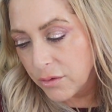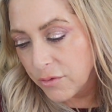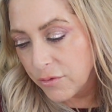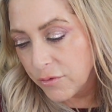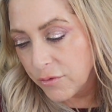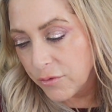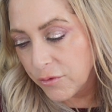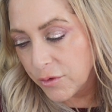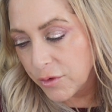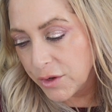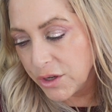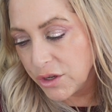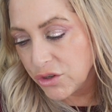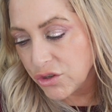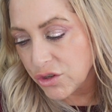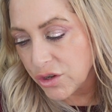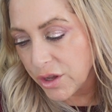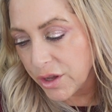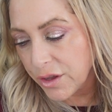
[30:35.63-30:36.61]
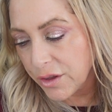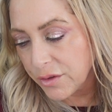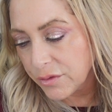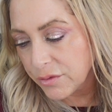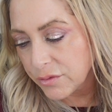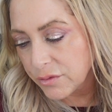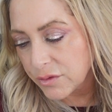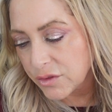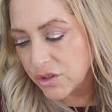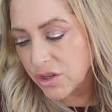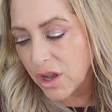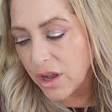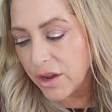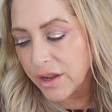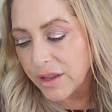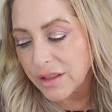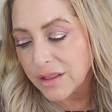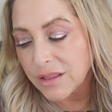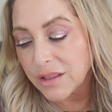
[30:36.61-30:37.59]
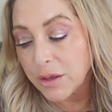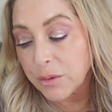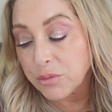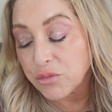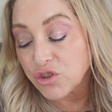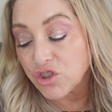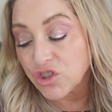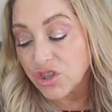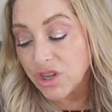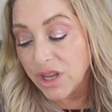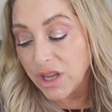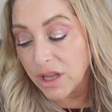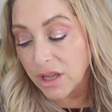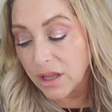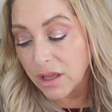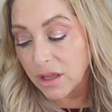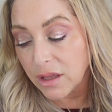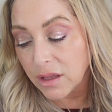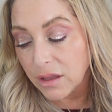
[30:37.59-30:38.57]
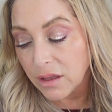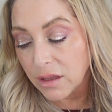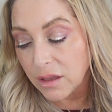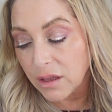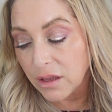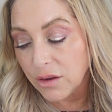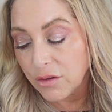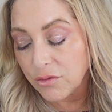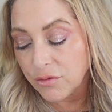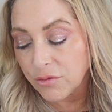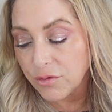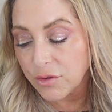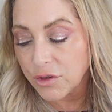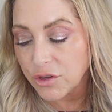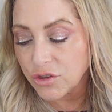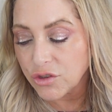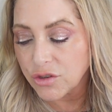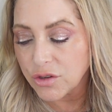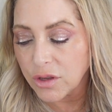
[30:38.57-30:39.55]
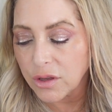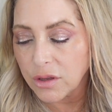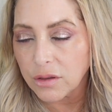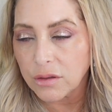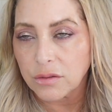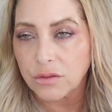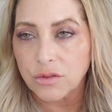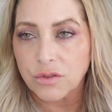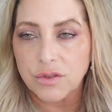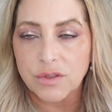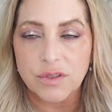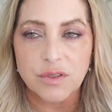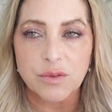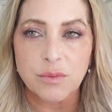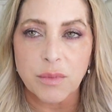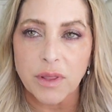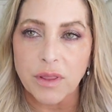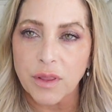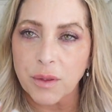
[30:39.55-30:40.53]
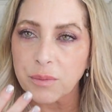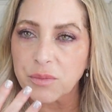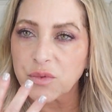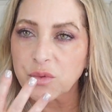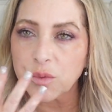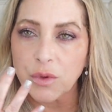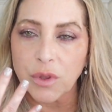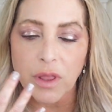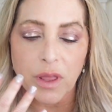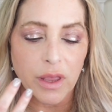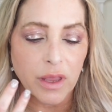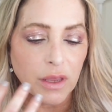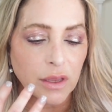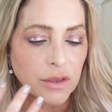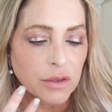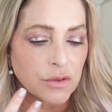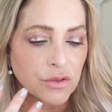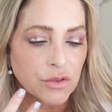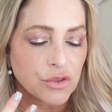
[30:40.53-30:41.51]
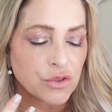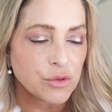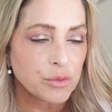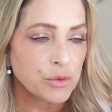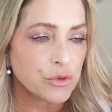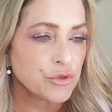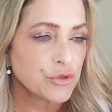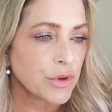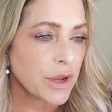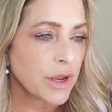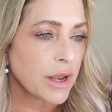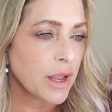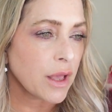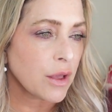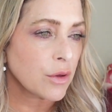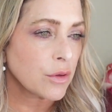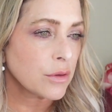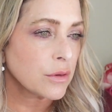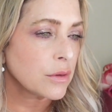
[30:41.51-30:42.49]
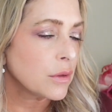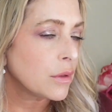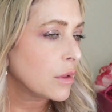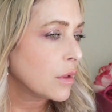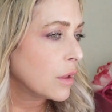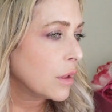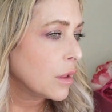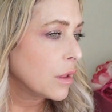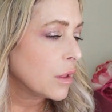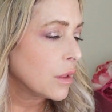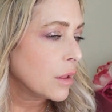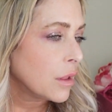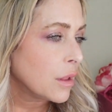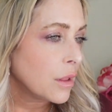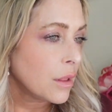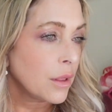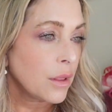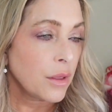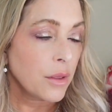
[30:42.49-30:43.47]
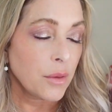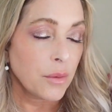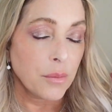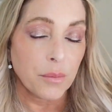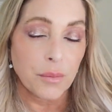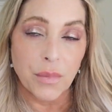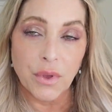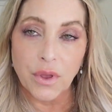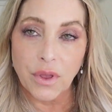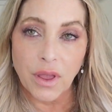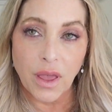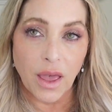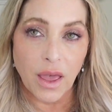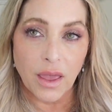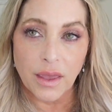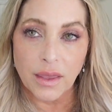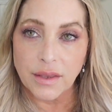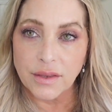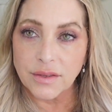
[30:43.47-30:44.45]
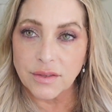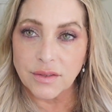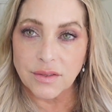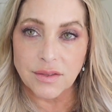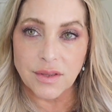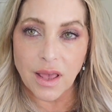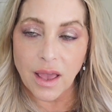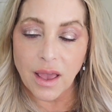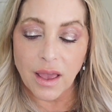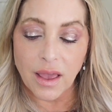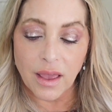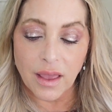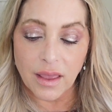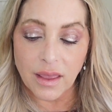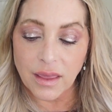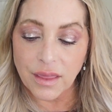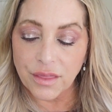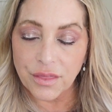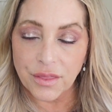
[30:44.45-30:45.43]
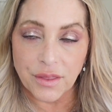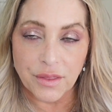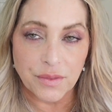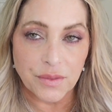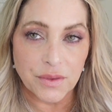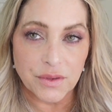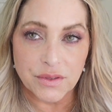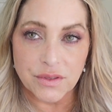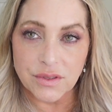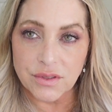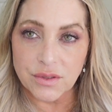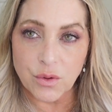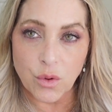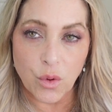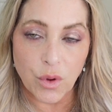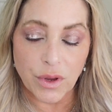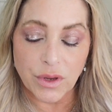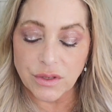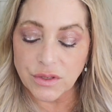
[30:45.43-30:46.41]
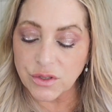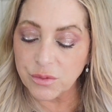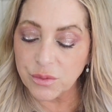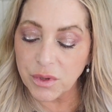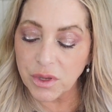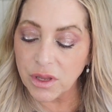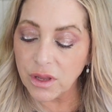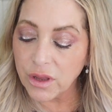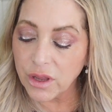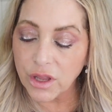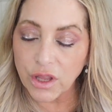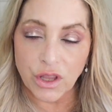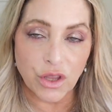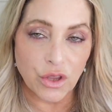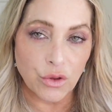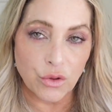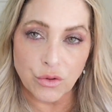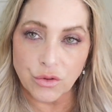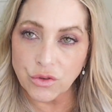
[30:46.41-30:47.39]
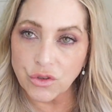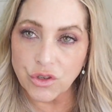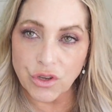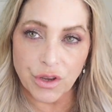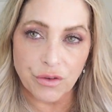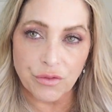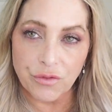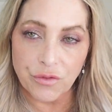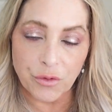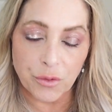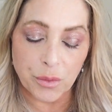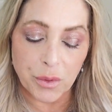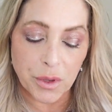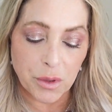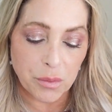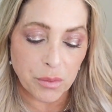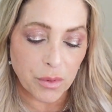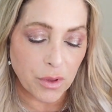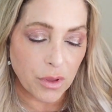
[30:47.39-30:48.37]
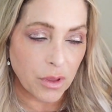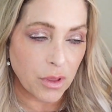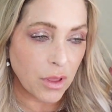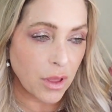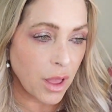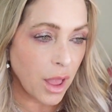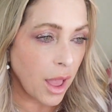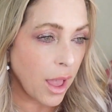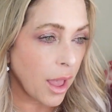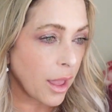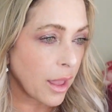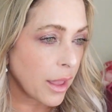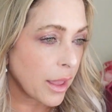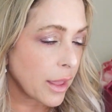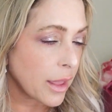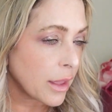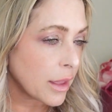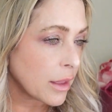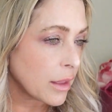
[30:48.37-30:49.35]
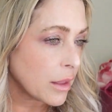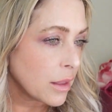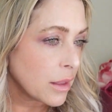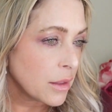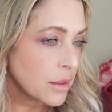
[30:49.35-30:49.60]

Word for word: Freesia. Sorry, Lip Chic in Freesia, just because my lips were like super dried out. But guys, I think this is going to be a huge hit for people. I